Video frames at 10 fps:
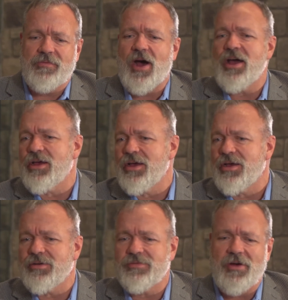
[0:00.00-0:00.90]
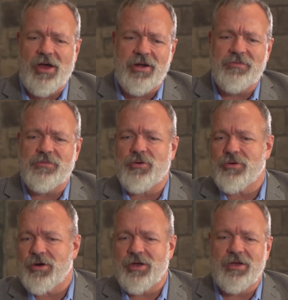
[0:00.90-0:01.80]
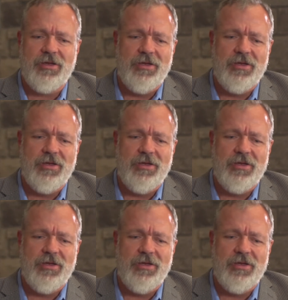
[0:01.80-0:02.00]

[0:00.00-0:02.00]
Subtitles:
fauna, flora,